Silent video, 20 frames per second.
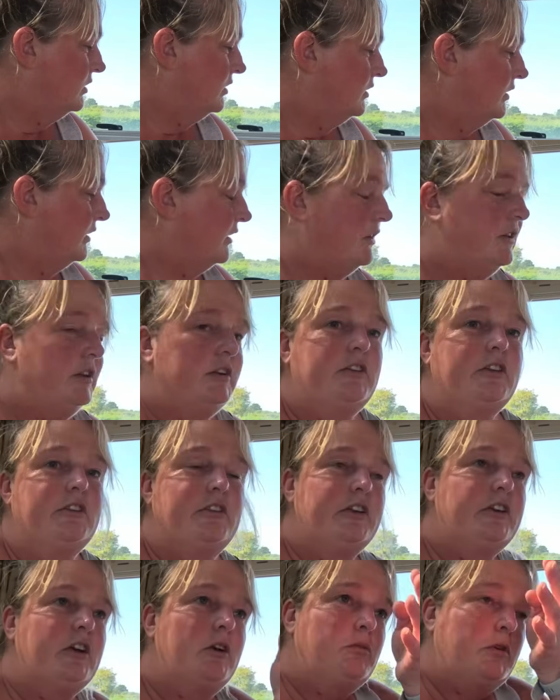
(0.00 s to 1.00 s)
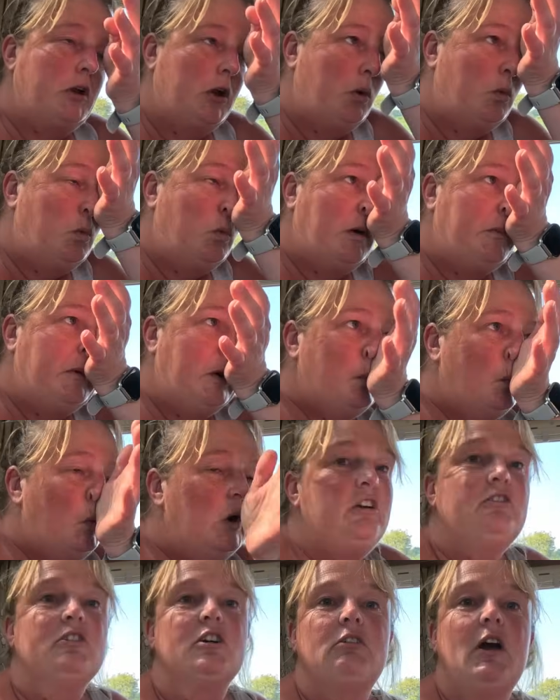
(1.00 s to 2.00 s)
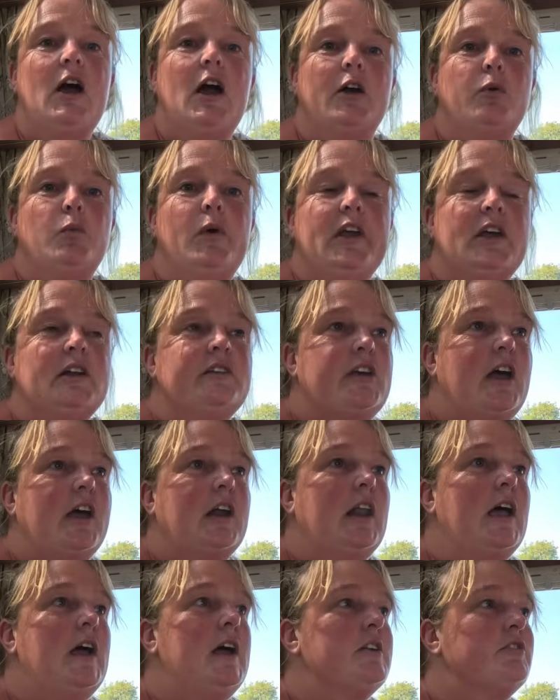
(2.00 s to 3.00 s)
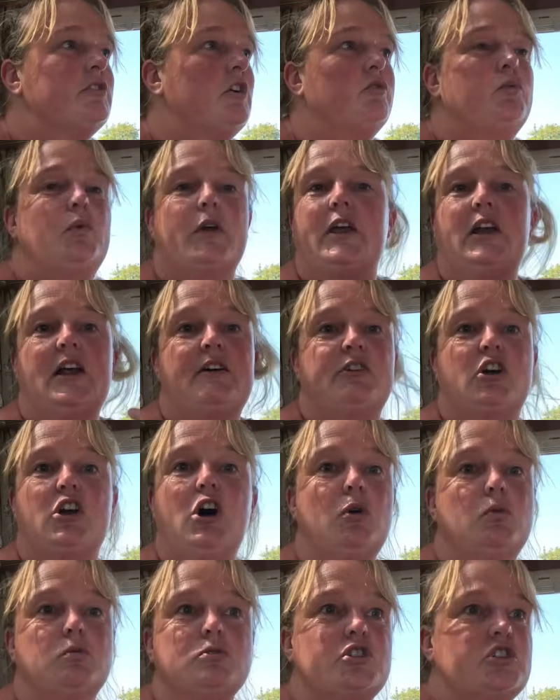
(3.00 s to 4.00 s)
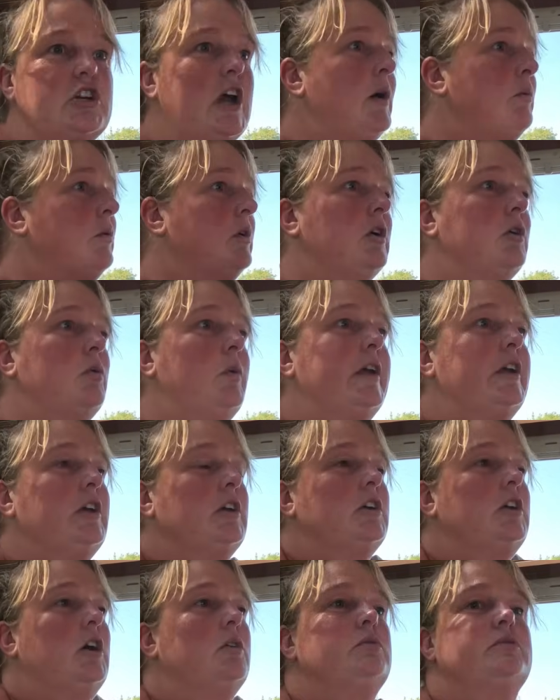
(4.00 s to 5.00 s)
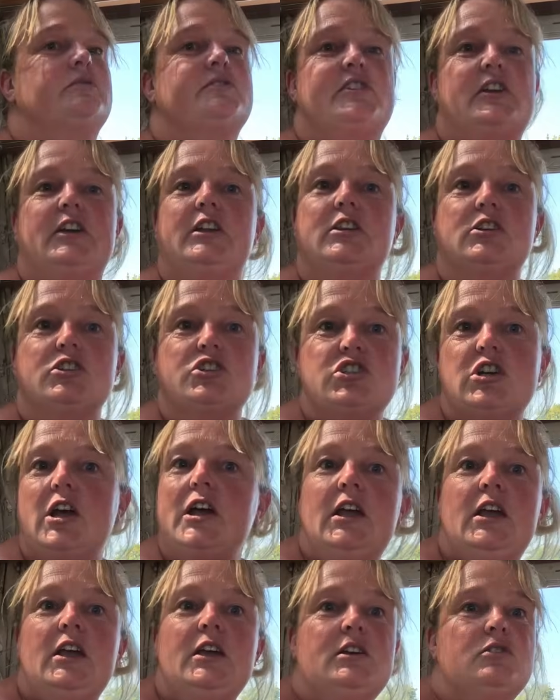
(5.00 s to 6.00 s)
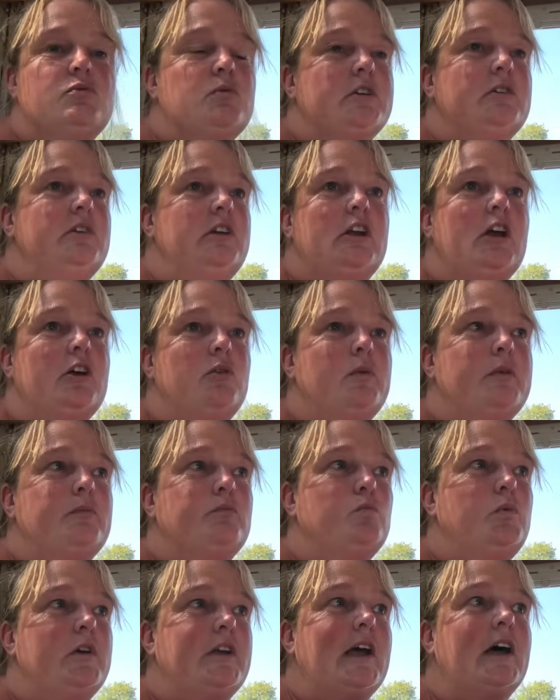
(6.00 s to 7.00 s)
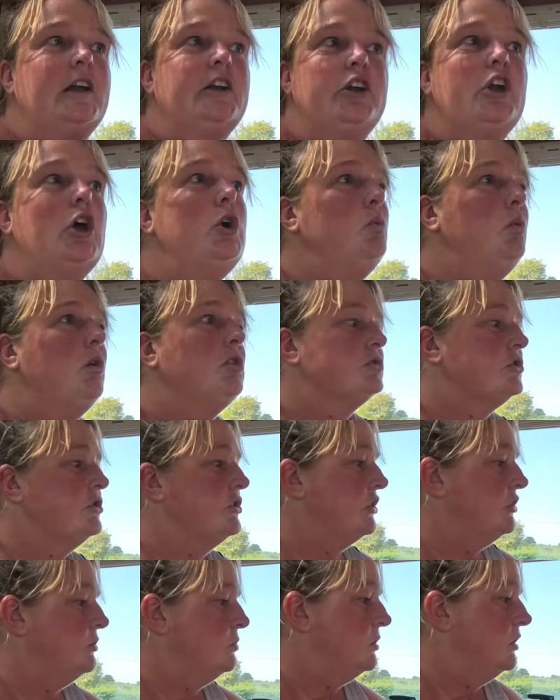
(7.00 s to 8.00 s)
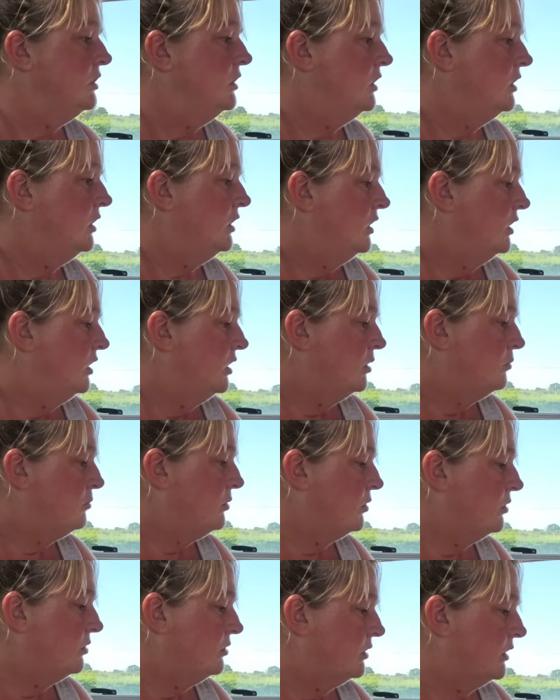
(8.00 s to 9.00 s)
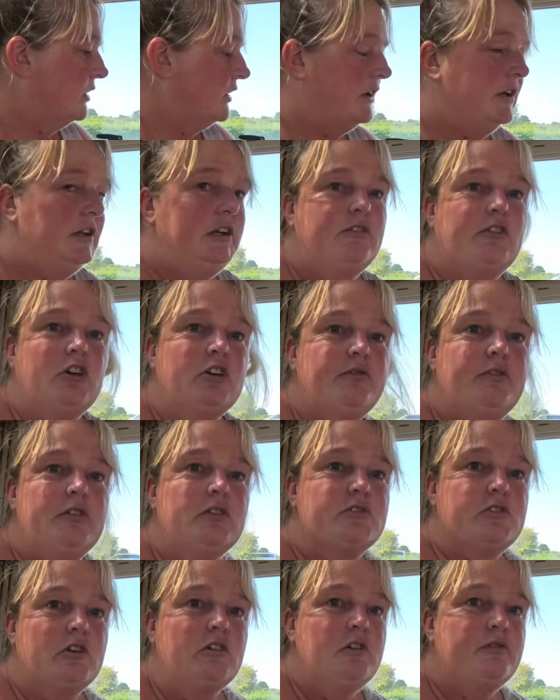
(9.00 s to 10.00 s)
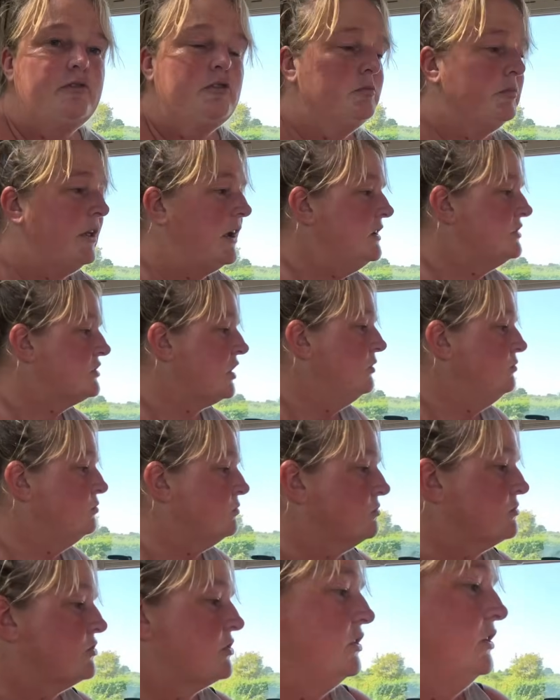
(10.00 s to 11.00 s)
They don't know. I mean, we're all right. We can take layers off. We can have a cold shower. We can go and sit in the shade. We kind of know what to do. But you've got to feel sorry for him. They don't.